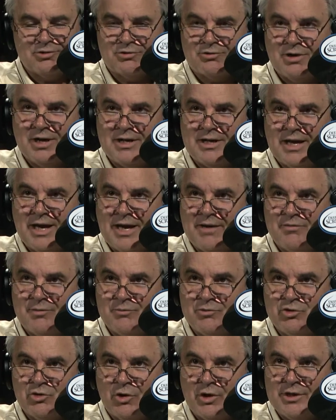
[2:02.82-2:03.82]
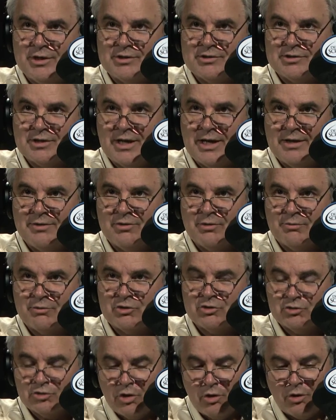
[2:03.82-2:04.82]
it's great to have him join us on the
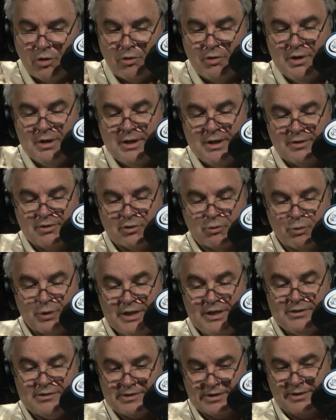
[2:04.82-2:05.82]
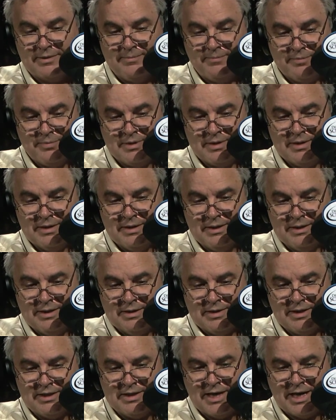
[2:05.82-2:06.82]
show. The reason
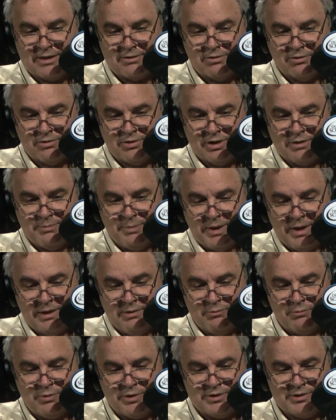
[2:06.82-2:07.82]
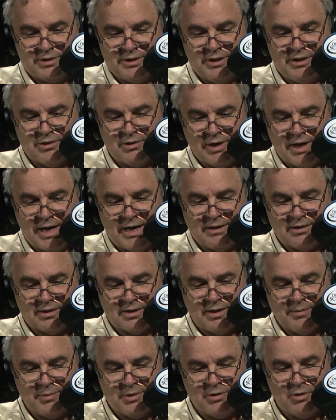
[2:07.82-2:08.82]
that Dr. Thigpen was here at the
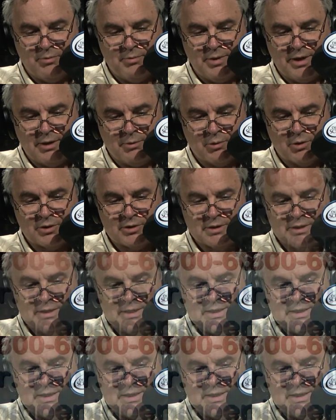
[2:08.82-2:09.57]
Coming Home Network